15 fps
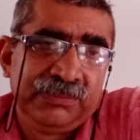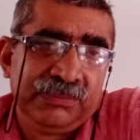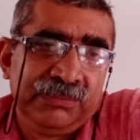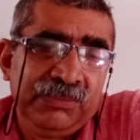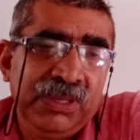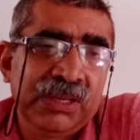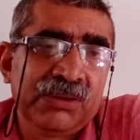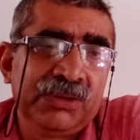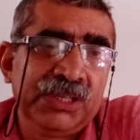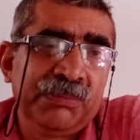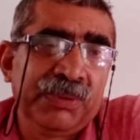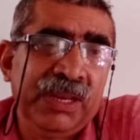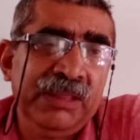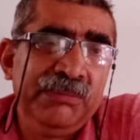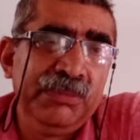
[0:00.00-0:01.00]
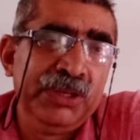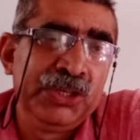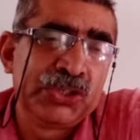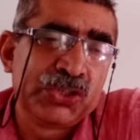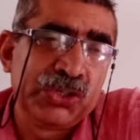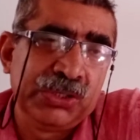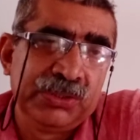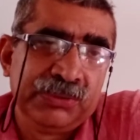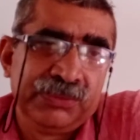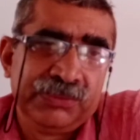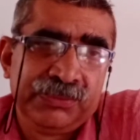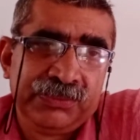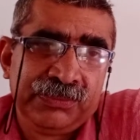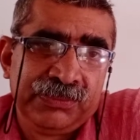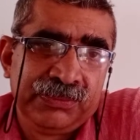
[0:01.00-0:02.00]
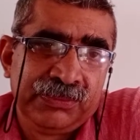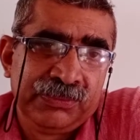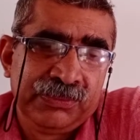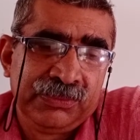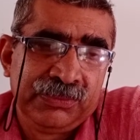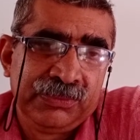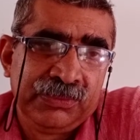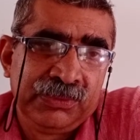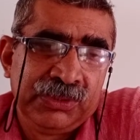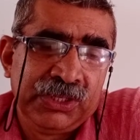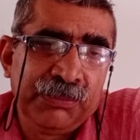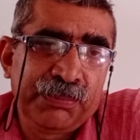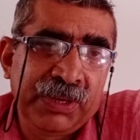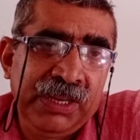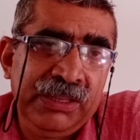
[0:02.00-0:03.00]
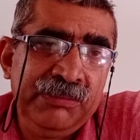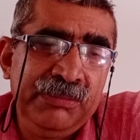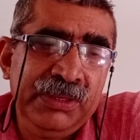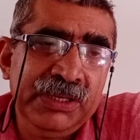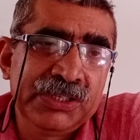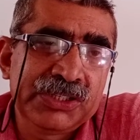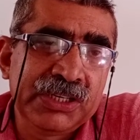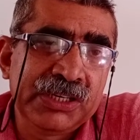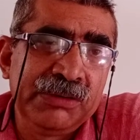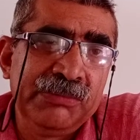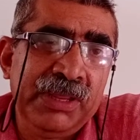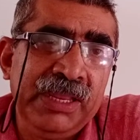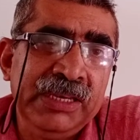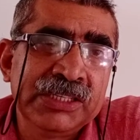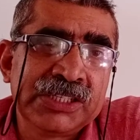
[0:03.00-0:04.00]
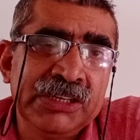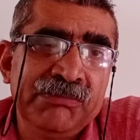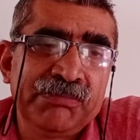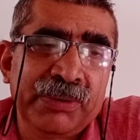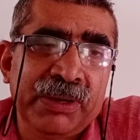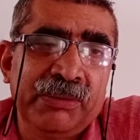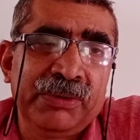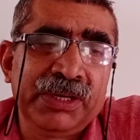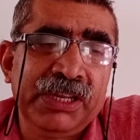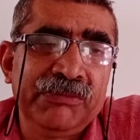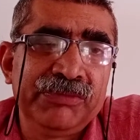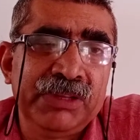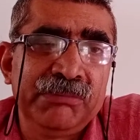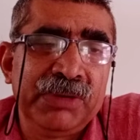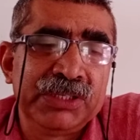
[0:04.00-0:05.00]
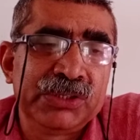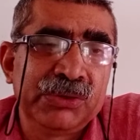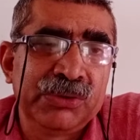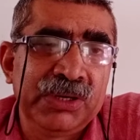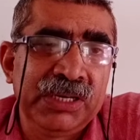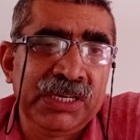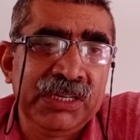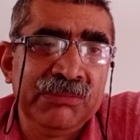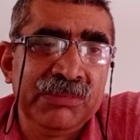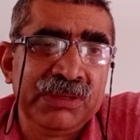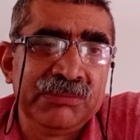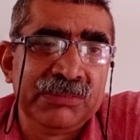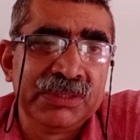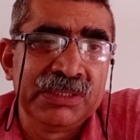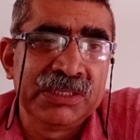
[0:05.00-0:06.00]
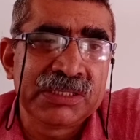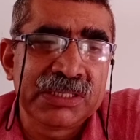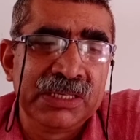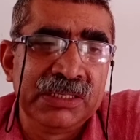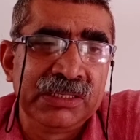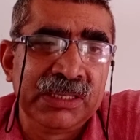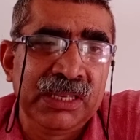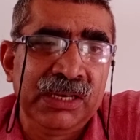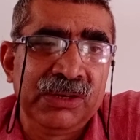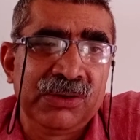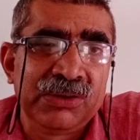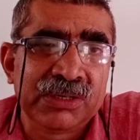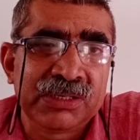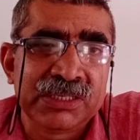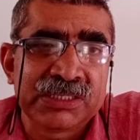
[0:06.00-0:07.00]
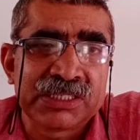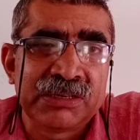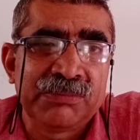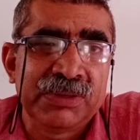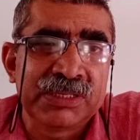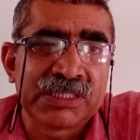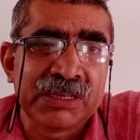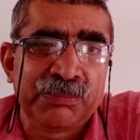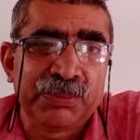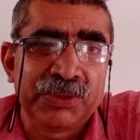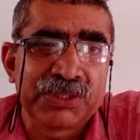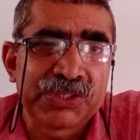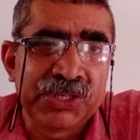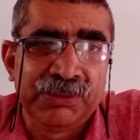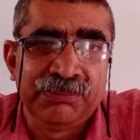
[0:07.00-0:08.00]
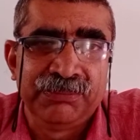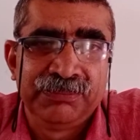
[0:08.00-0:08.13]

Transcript: We have got the prime minister. The prime minister remains in power if the majority members in the Lok Sabha supports him.